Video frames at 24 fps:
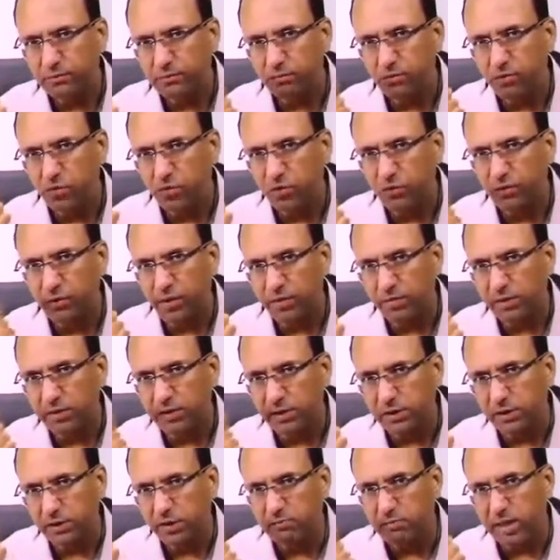Move the
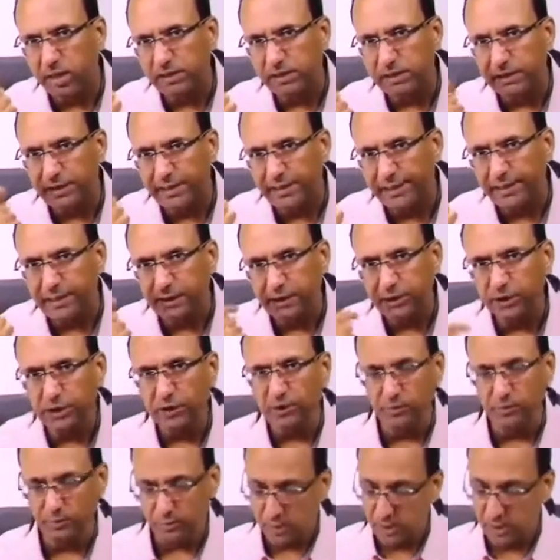muscles of
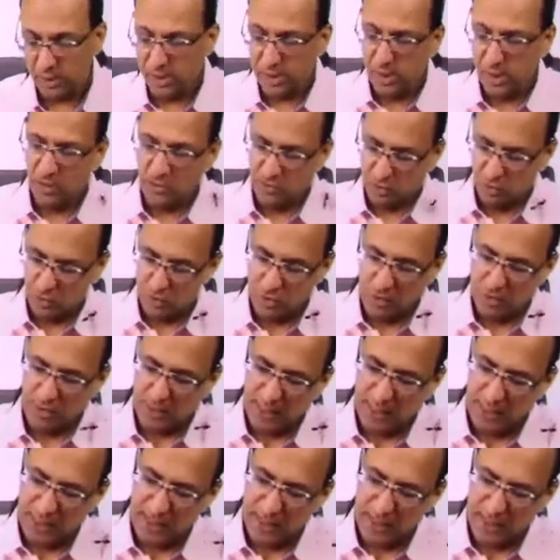mastication. So you are
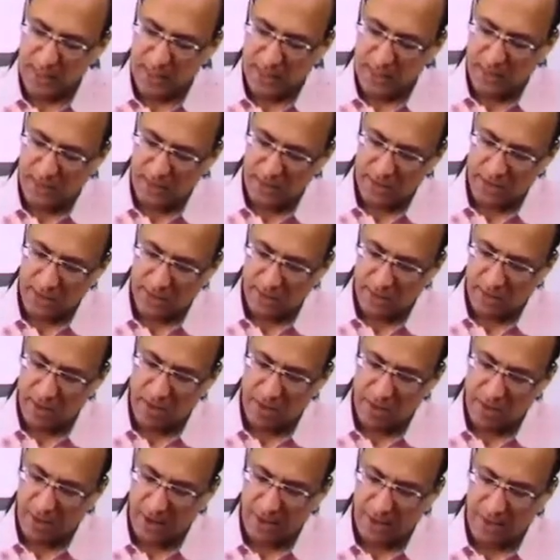telling that it will
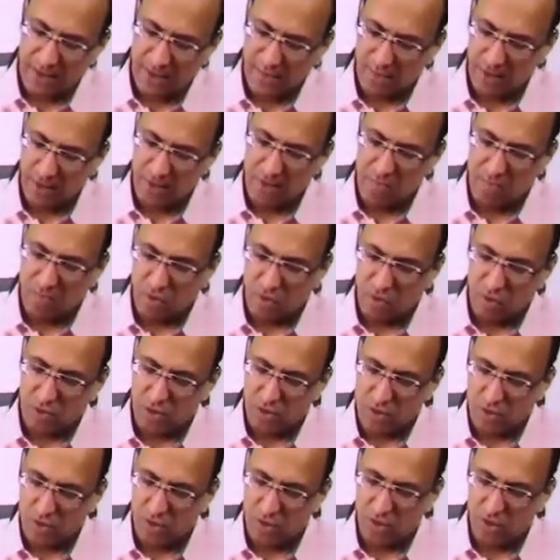now activate the motor
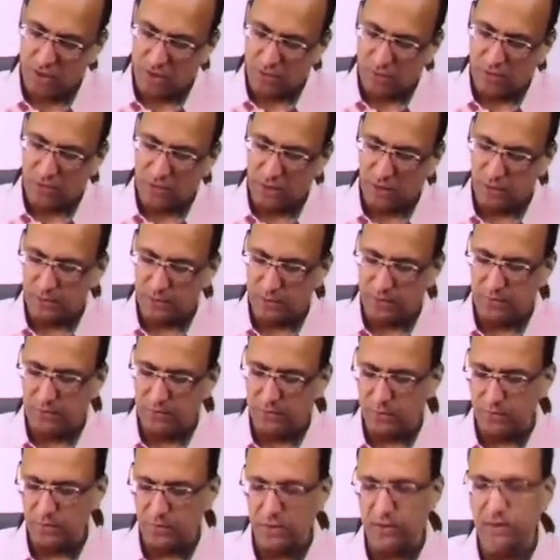nucleus of trigeminal,
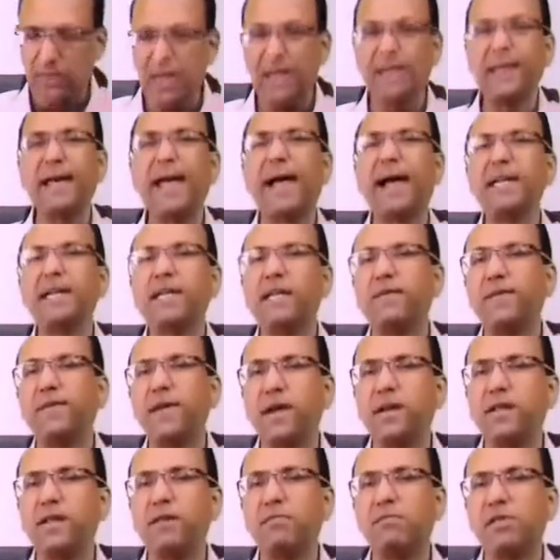which will then
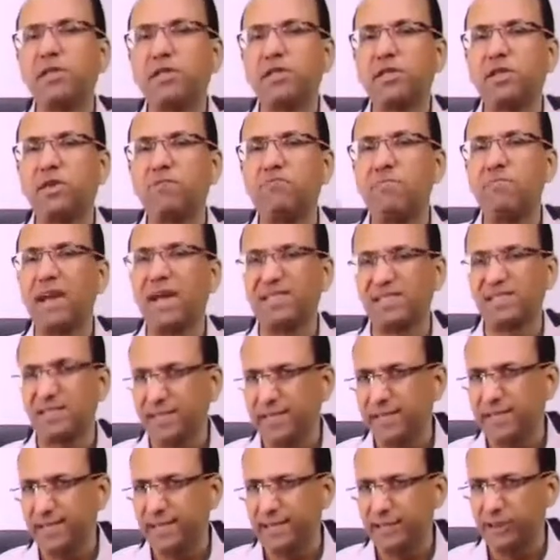activate the muscles of
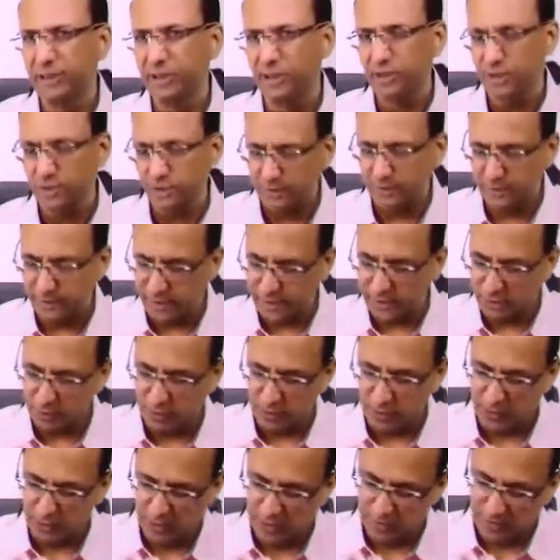mastication. Yes,
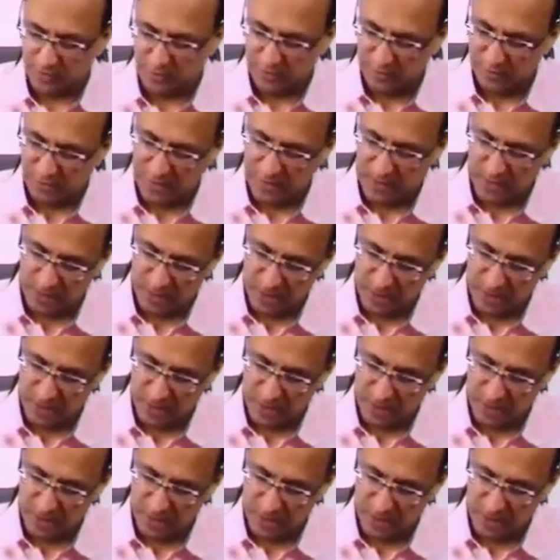which nerve is that?